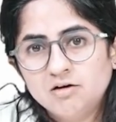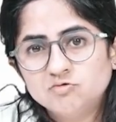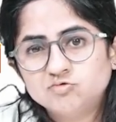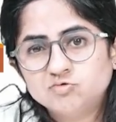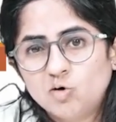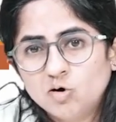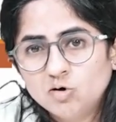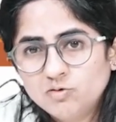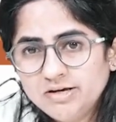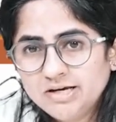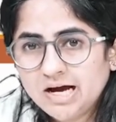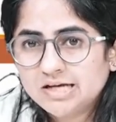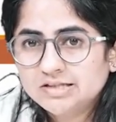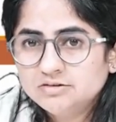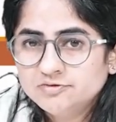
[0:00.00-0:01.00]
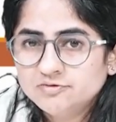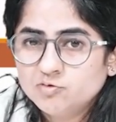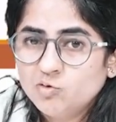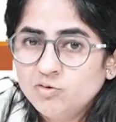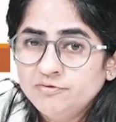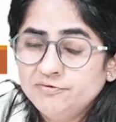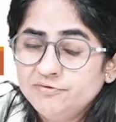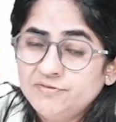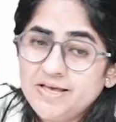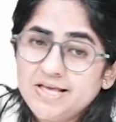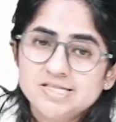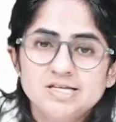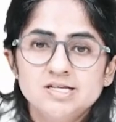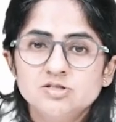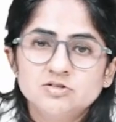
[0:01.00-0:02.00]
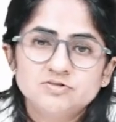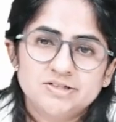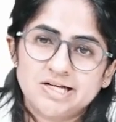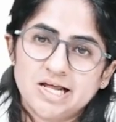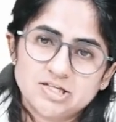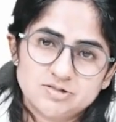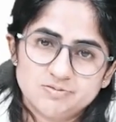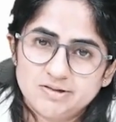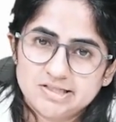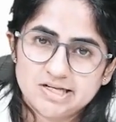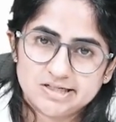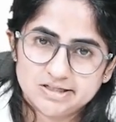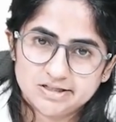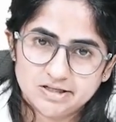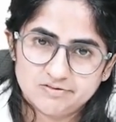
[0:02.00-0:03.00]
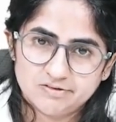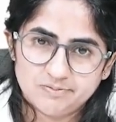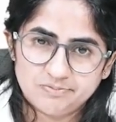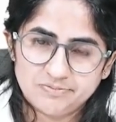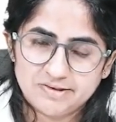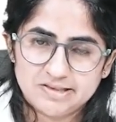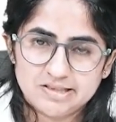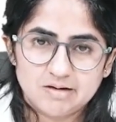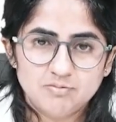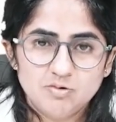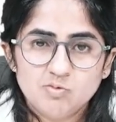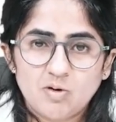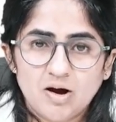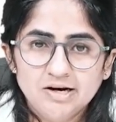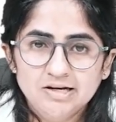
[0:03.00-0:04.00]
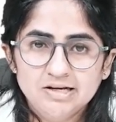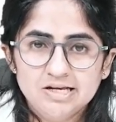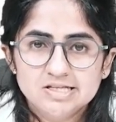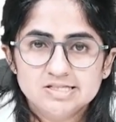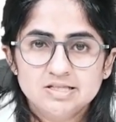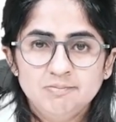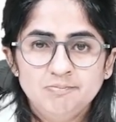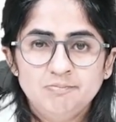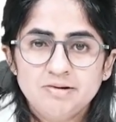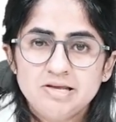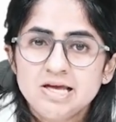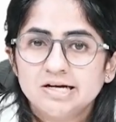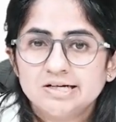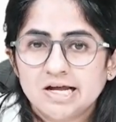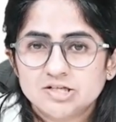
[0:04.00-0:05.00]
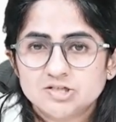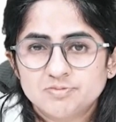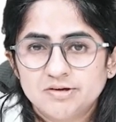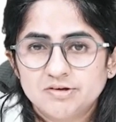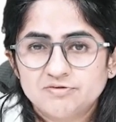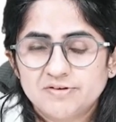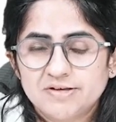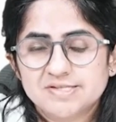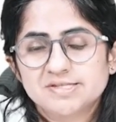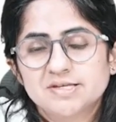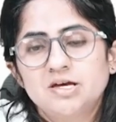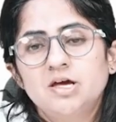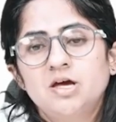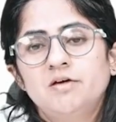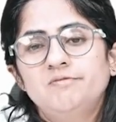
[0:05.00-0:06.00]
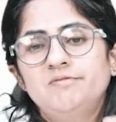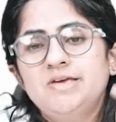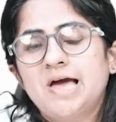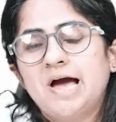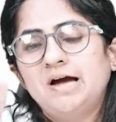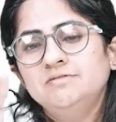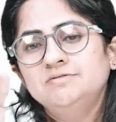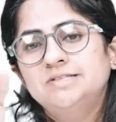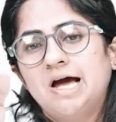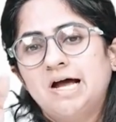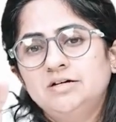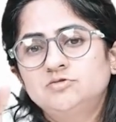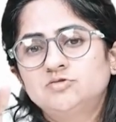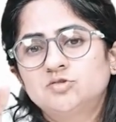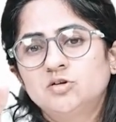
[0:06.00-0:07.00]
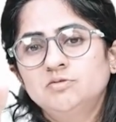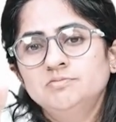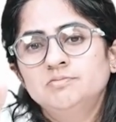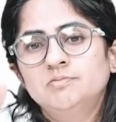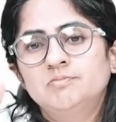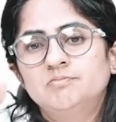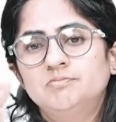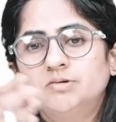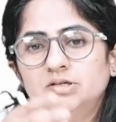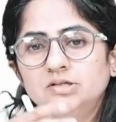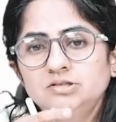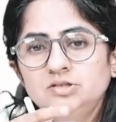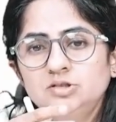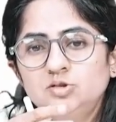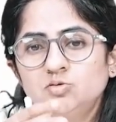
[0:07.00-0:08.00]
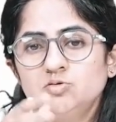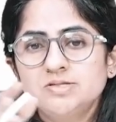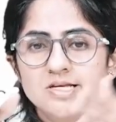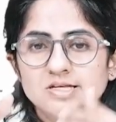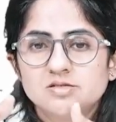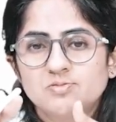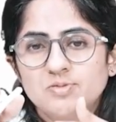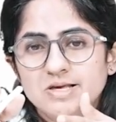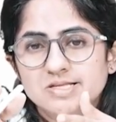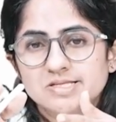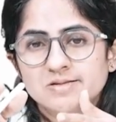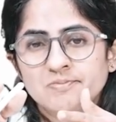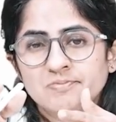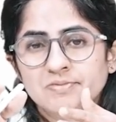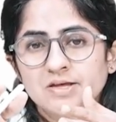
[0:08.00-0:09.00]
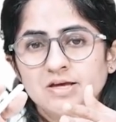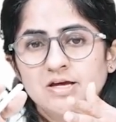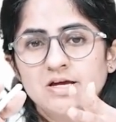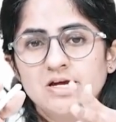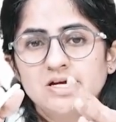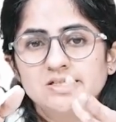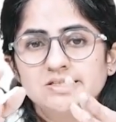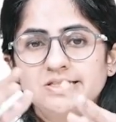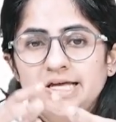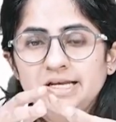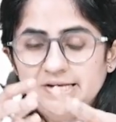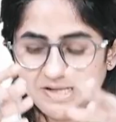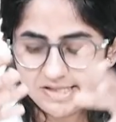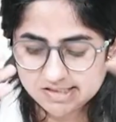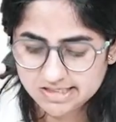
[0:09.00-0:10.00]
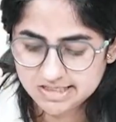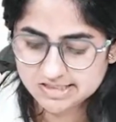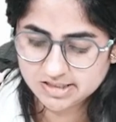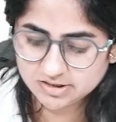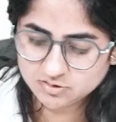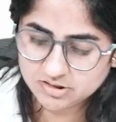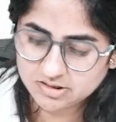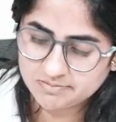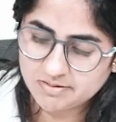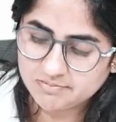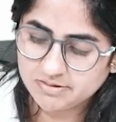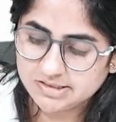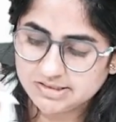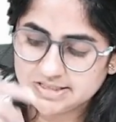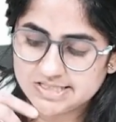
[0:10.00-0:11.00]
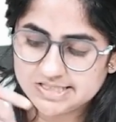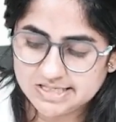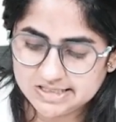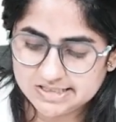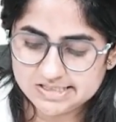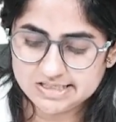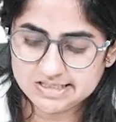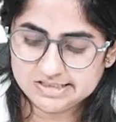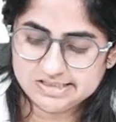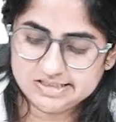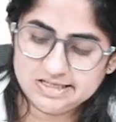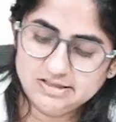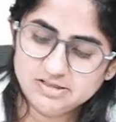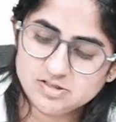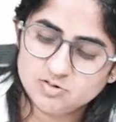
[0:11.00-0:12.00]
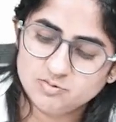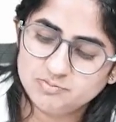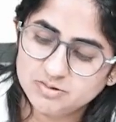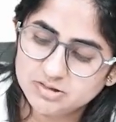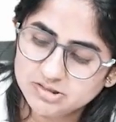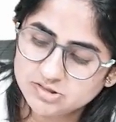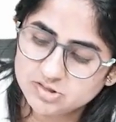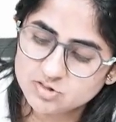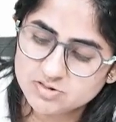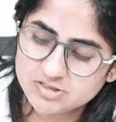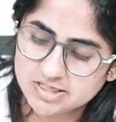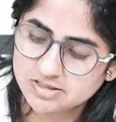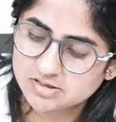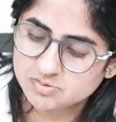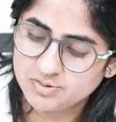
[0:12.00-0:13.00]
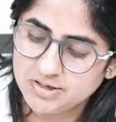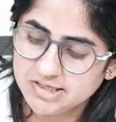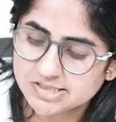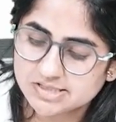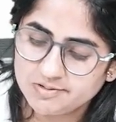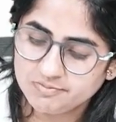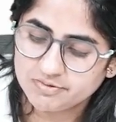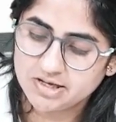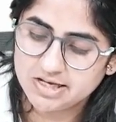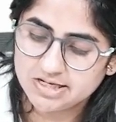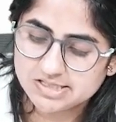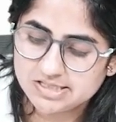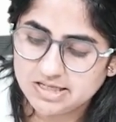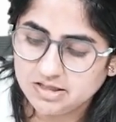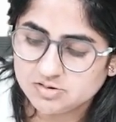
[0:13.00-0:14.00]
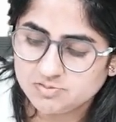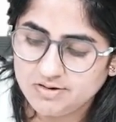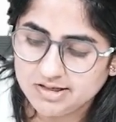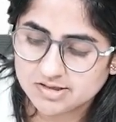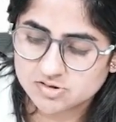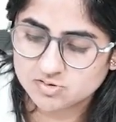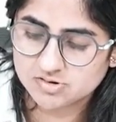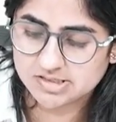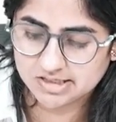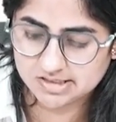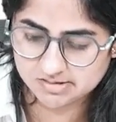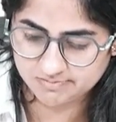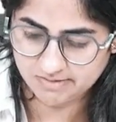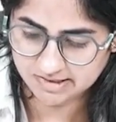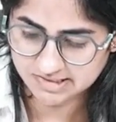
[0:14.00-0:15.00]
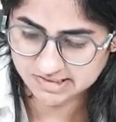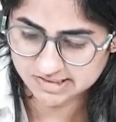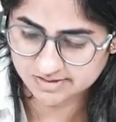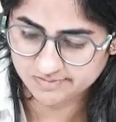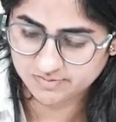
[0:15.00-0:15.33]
following are the 4 phases of attachment that are given. Number 1 is the pre-attachment phase. We have that from birth to 6 weeks. Then it's easier to remember the 6 things. So birth to 6 weeks, 6 weeks to 6 months,